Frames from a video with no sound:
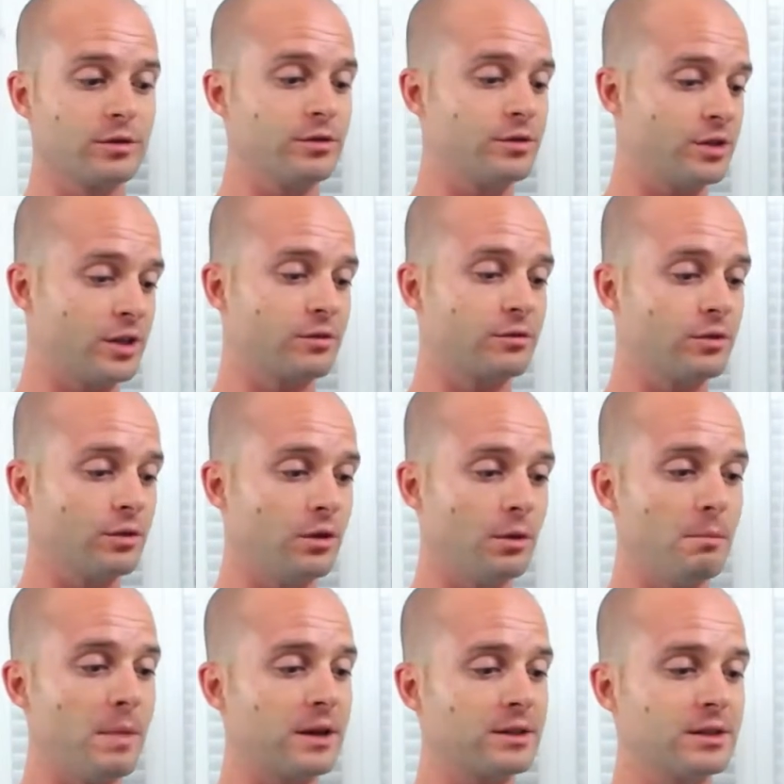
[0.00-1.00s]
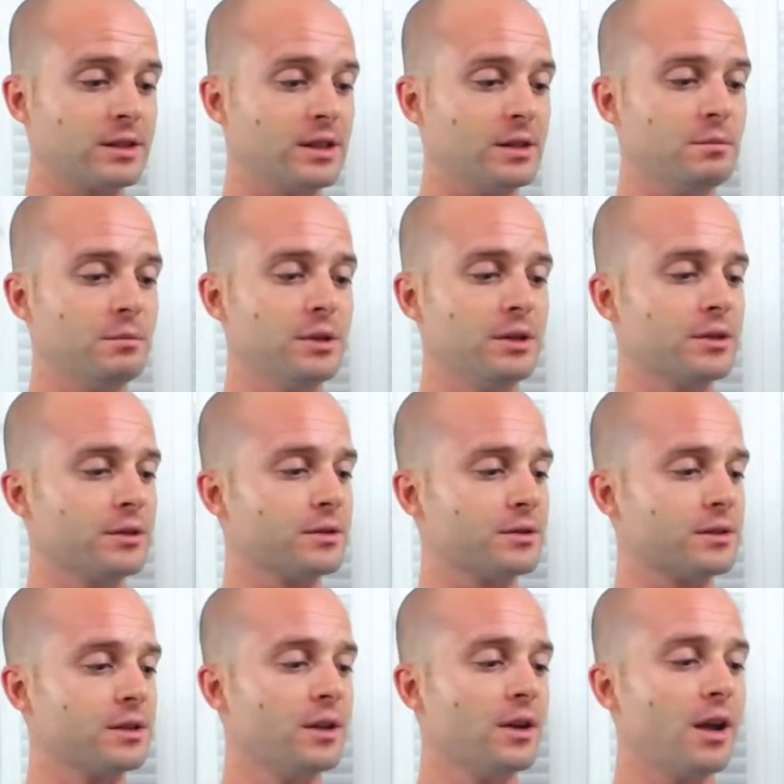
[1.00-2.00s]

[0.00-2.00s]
general Mexican beers?